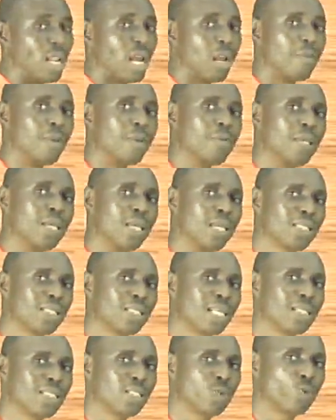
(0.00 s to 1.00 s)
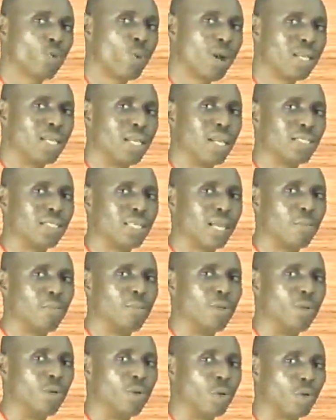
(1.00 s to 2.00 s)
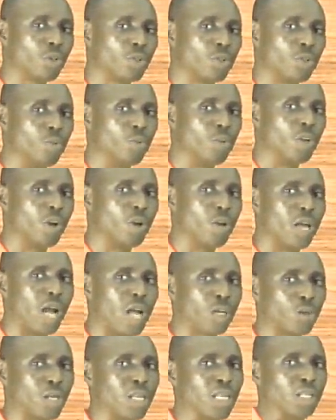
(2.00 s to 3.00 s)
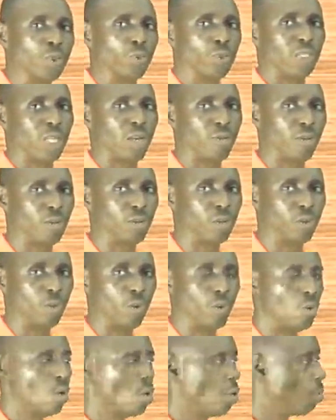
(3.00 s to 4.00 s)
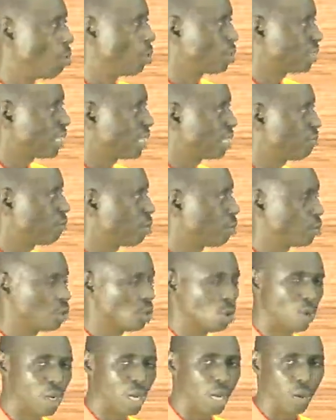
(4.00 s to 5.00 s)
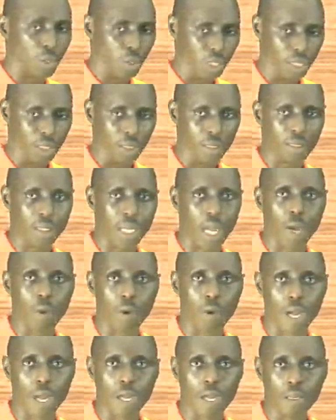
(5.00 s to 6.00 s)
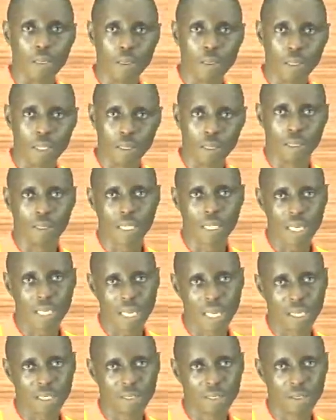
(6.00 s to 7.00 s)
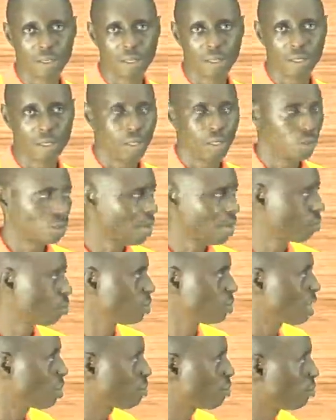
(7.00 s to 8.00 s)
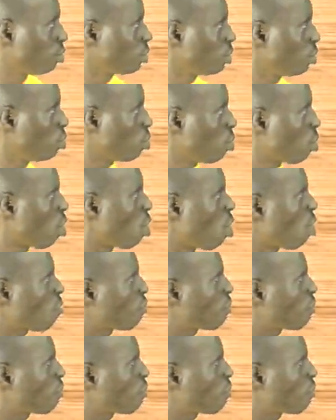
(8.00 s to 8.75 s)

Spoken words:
there may be instances when the exam you may not actually need to start from 0. But starting from 0 now is a standard. So you have to start from 0 or